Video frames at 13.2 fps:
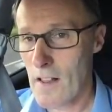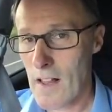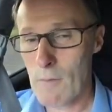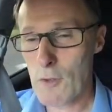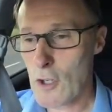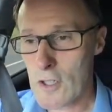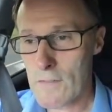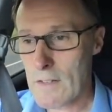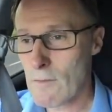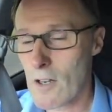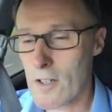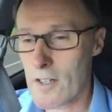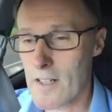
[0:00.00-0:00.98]
I'm doing nothing
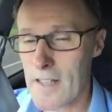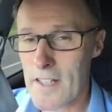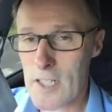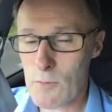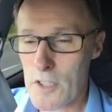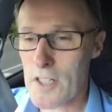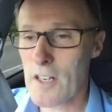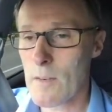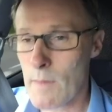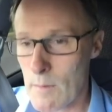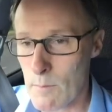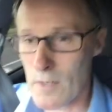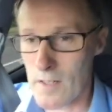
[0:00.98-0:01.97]
wrong, and that's what you've got to
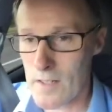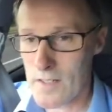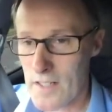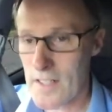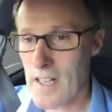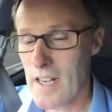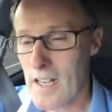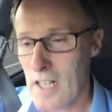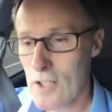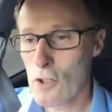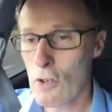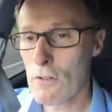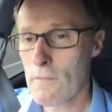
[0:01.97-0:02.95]
remember.
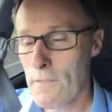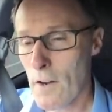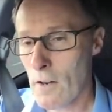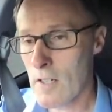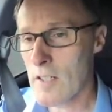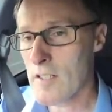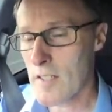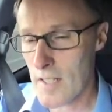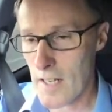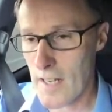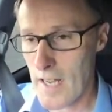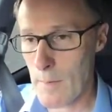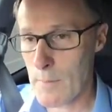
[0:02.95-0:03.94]
Don't fall into
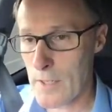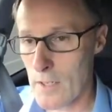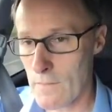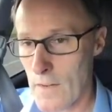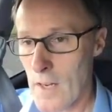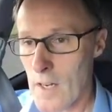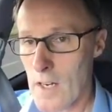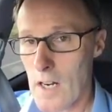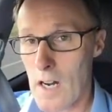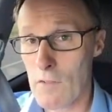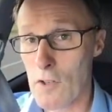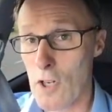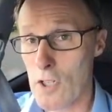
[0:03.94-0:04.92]
that habit of,
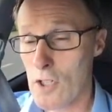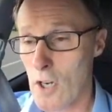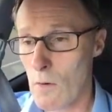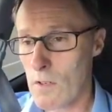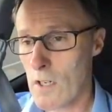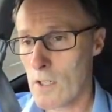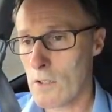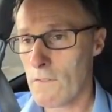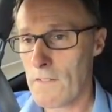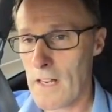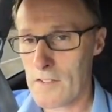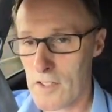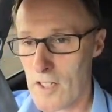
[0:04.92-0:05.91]
I've got to go, I've got to go
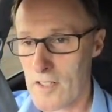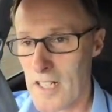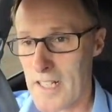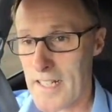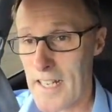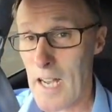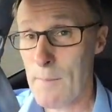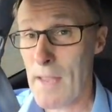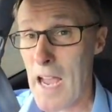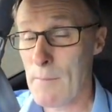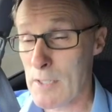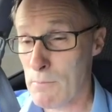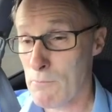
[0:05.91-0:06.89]
faster, because that car
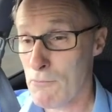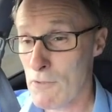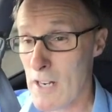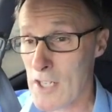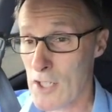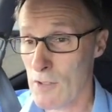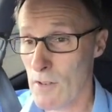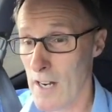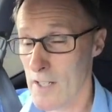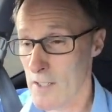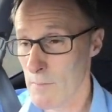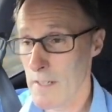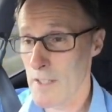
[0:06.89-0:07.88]
behind me is
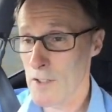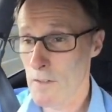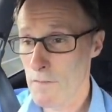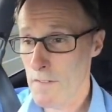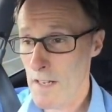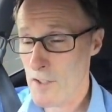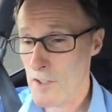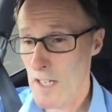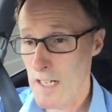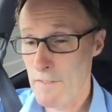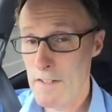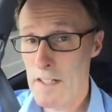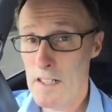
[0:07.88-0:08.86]
pressurising me to go faster,
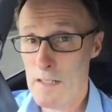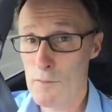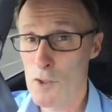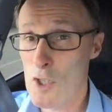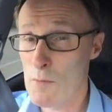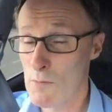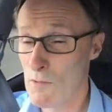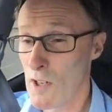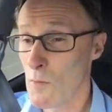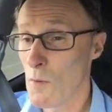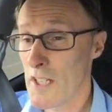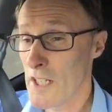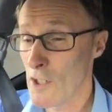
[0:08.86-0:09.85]
and I feel like I'm doing something
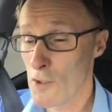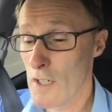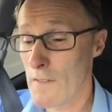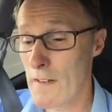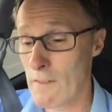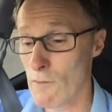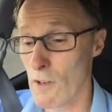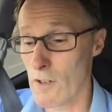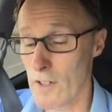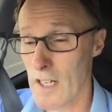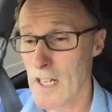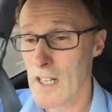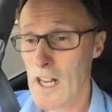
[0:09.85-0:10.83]
wrong. Well, you're not doing anything
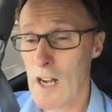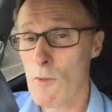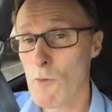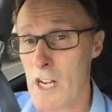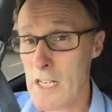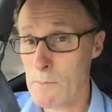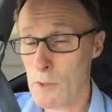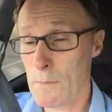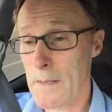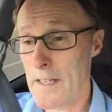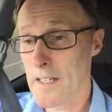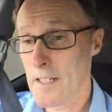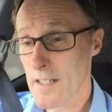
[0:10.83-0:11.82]
wrong. A reasonable
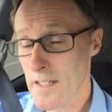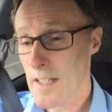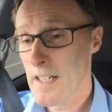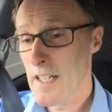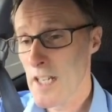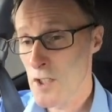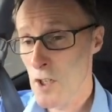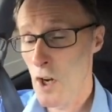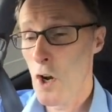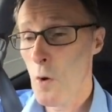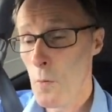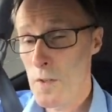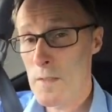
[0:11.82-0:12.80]
speed is not
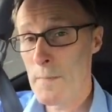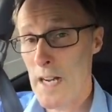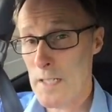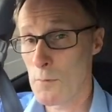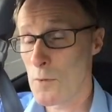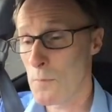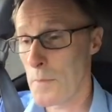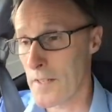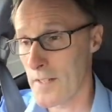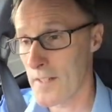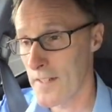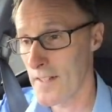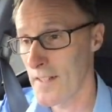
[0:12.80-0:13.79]
always the maximum speed,